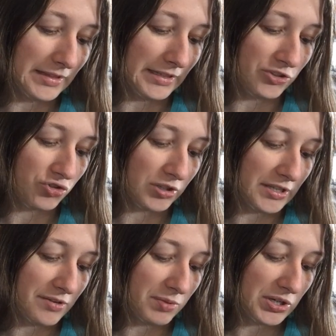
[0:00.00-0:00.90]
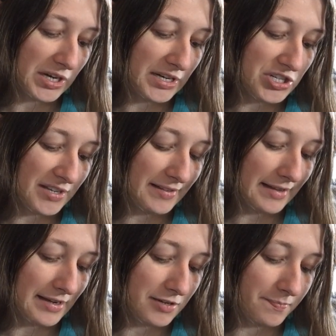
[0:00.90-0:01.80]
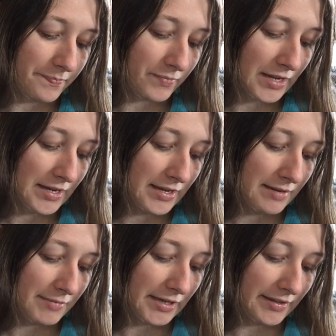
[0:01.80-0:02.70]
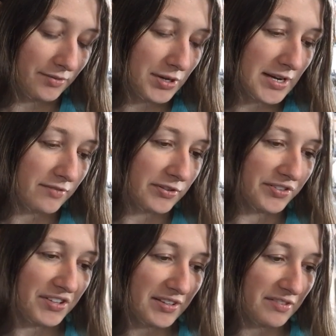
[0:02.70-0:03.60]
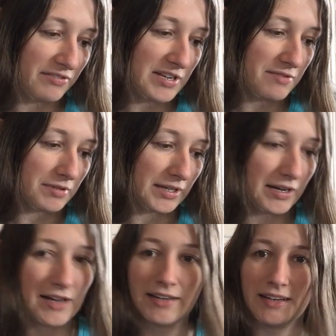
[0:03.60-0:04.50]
Literally what I just said. Yeah, this retailed for six fifty when I got it.